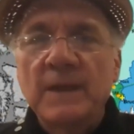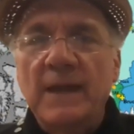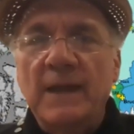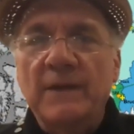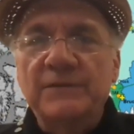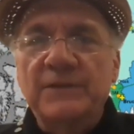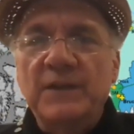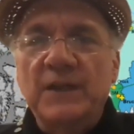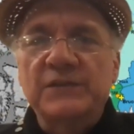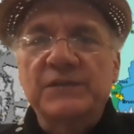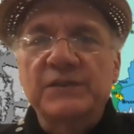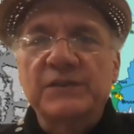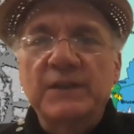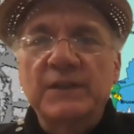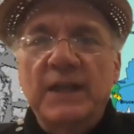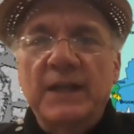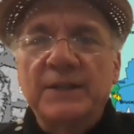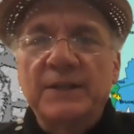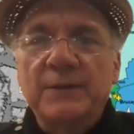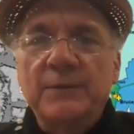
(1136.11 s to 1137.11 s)
have
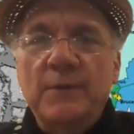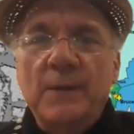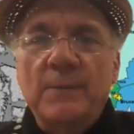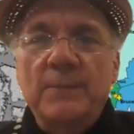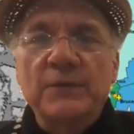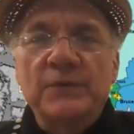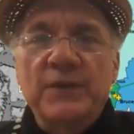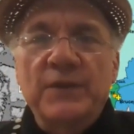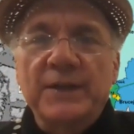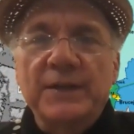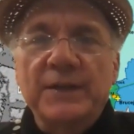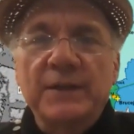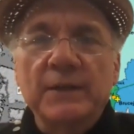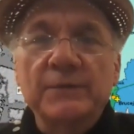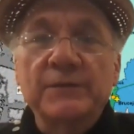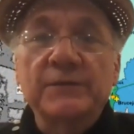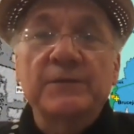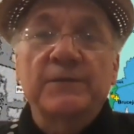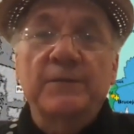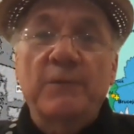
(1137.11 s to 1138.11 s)
designated
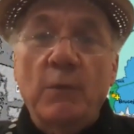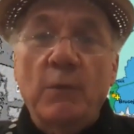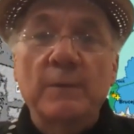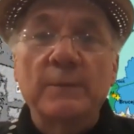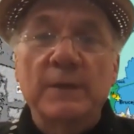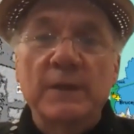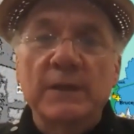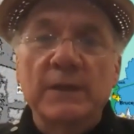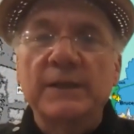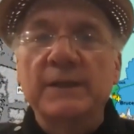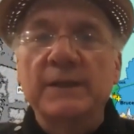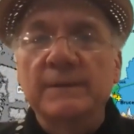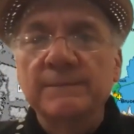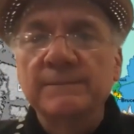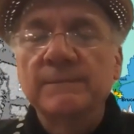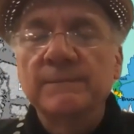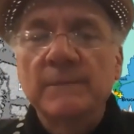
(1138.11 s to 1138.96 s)
representatives formally